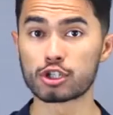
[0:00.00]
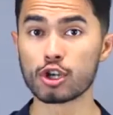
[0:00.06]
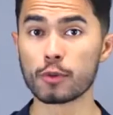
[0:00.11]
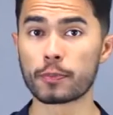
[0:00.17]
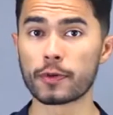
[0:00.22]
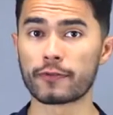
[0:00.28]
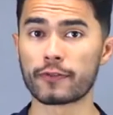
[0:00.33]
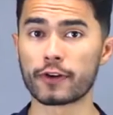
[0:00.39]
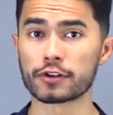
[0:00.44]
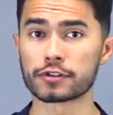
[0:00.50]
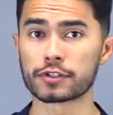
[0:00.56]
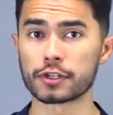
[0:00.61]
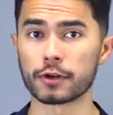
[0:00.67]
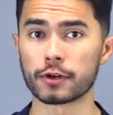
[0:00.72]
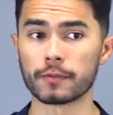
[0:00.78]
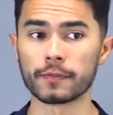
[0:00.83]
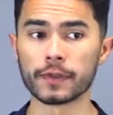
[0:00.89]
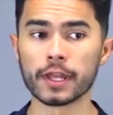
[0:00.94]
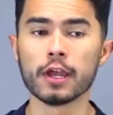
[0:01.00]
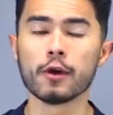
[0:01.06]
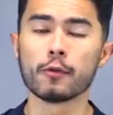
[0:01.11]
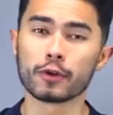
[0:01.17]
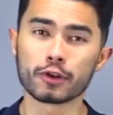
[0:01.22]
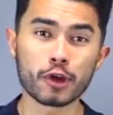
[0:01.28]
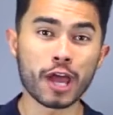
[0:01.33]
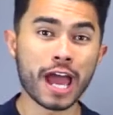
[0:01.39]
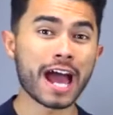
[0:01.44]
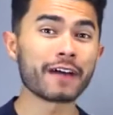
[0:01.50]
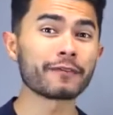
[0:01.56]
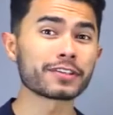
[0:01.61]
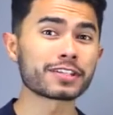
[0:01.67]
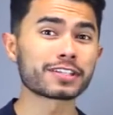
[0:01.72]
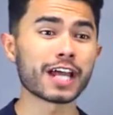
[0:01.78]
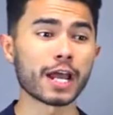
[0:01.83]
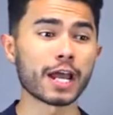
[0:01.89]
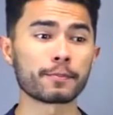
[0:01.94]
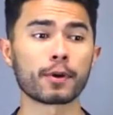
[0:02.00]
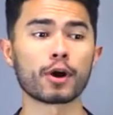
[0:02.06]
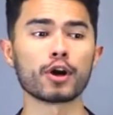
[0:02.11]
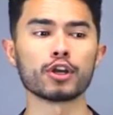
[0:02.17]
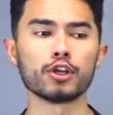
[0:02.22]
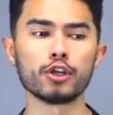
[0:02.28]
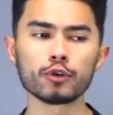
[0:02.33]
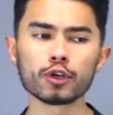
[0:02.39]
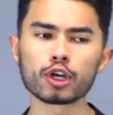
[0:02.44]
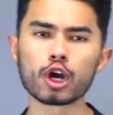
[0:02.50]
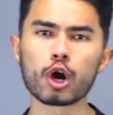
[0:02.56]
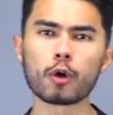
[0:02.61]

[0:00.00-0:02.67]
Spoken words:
super versatile. When you have a side part, you can